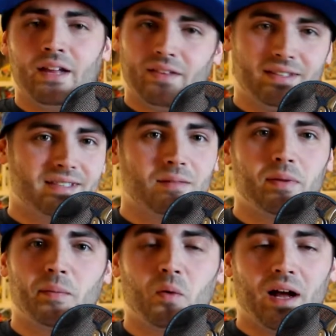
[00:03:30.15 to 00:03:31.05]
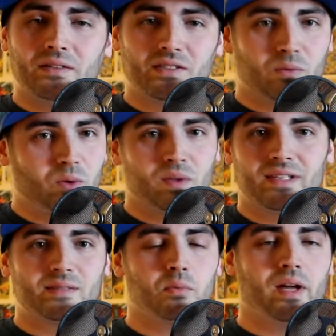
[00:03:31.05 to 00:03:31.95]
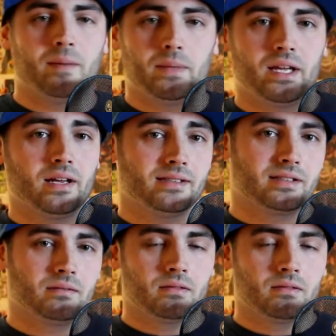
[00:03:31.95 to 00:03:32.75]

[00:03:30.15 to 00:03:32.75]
They send people out to ruin this plan because